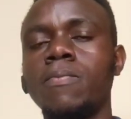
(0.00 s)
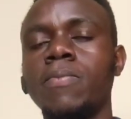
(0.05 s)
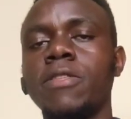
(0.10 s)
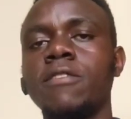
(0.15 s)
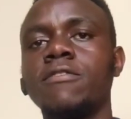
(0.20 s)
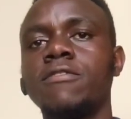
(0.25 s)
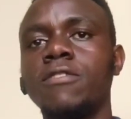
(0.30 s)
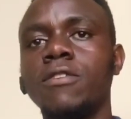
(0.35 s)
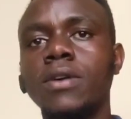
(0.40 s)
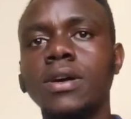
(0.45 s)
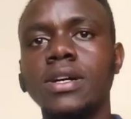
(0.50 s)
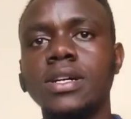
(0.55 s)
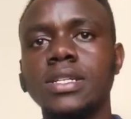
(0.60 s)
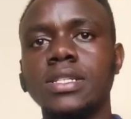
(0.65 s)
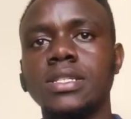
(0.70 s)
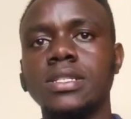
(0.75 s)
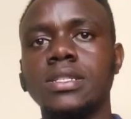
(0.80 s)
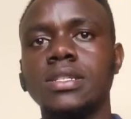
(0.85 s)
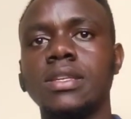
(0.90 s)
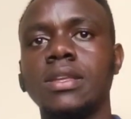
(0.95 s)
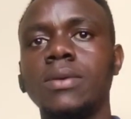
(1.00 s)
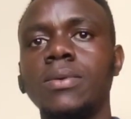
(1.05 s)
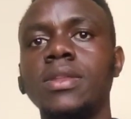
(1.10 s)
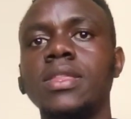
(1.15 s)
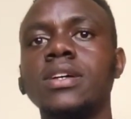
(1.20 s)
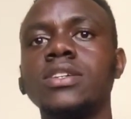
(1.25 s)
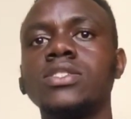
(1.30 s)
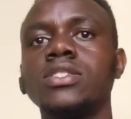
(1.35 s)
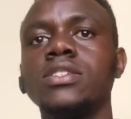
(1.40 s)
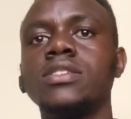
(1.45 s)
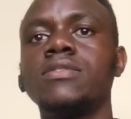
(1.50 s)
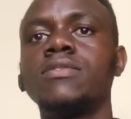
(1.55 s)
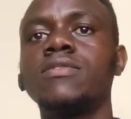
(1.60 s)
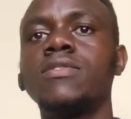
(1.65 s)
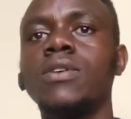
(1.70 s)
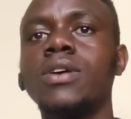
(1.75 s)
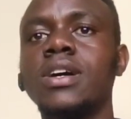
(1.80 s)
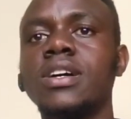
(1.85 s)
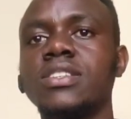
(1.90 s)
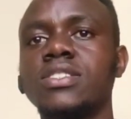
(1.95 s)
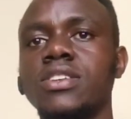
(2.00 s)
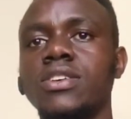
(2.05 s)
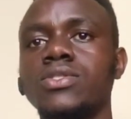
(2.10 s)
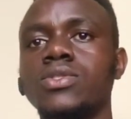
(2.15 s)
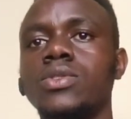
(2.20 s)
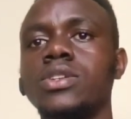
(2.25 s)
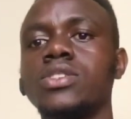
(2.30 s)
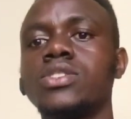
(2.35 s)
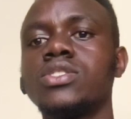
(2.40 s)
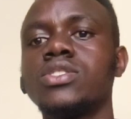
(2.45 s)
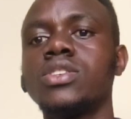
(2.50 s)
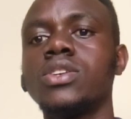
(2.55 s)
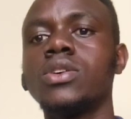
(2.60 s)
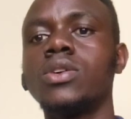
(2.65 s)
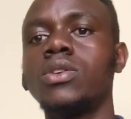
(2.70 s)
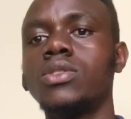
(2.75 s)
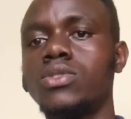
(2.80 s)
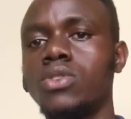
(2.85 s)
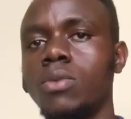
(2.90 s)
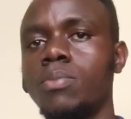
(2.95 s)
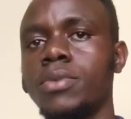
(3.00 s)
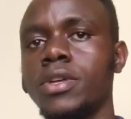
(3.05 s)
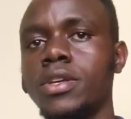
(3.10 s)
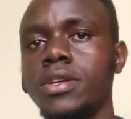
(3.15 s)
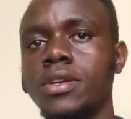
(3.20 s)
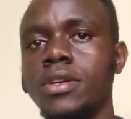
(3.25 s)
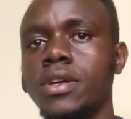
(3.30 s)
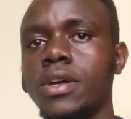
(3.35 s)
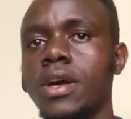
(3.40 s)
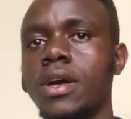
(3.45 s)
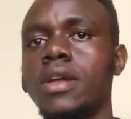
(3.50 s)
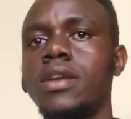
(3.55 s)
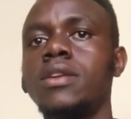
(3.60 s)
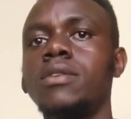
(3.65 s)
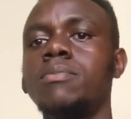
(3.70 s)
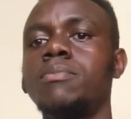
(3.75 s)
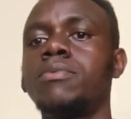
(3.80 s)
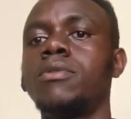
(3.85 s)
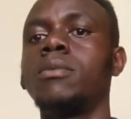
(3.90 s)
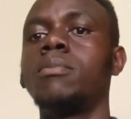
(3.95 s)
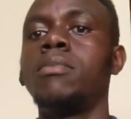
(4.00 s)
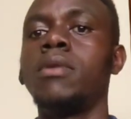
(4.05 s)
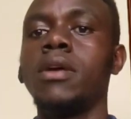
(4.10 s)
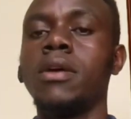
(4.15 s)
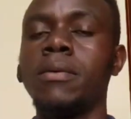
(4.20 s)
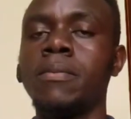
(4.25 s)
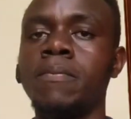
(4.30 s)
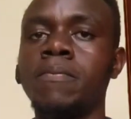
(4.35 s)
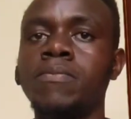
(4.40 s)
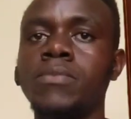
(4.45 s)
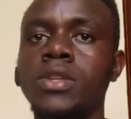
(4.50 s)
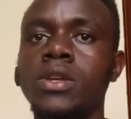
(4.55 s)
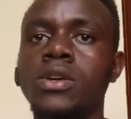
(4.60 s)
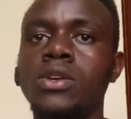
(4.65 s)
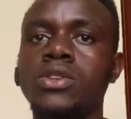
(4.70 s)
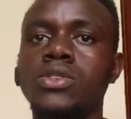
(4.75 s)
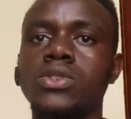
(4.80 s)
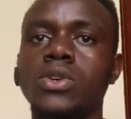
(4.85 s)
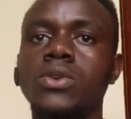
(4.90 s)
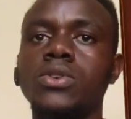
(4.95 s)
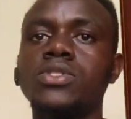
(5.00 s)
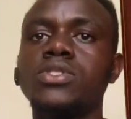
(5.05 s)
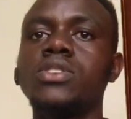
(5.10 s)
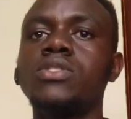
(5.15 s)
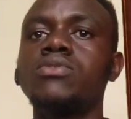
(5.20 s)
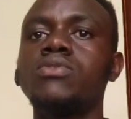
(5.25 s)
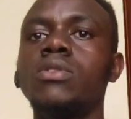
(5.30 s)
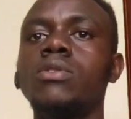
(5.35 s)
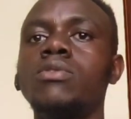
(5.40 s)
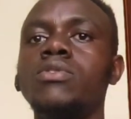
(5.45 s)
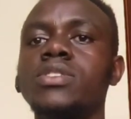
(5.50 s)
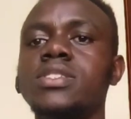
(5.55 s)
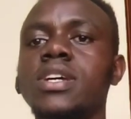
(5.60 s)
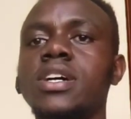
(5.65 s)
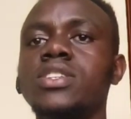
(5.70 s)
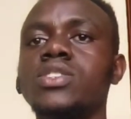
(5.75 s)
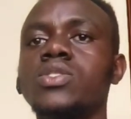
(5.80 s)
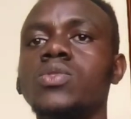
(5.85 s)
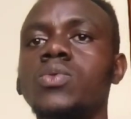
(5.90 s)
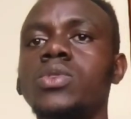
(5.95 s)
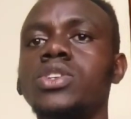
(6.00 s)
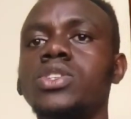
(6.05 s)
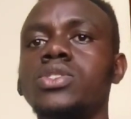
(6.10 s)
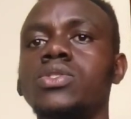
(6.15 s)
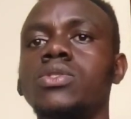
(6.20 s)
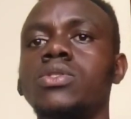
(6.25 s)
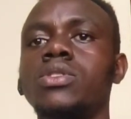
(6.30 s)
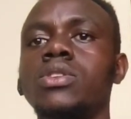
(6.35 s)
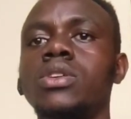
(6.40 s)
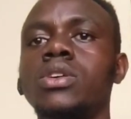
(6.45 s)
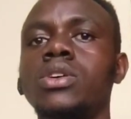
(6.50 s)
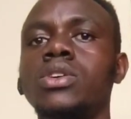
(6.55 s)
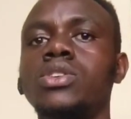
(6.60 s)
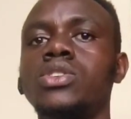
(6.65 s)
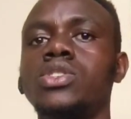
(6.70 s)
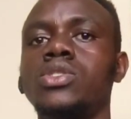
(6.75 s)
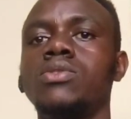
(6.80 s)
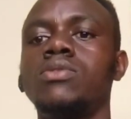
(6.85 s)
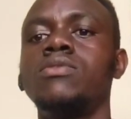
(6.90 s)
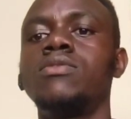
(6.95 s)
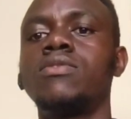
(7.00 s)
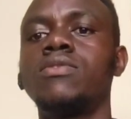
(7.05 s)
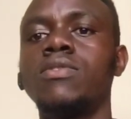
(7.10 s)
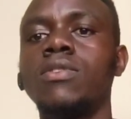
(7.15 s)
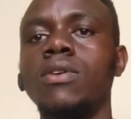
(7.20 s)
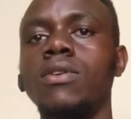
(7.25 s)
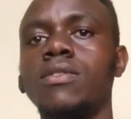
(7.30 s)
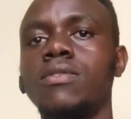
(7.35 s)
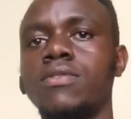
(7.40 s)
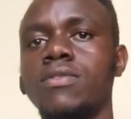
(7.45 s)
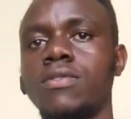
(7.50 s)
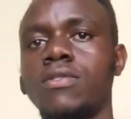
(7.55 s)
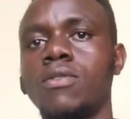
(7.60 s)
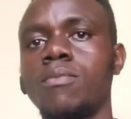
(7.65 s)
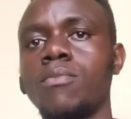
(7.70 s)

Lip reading: focused in a way that it focuses on a single topic and problem. So your central research question should follow from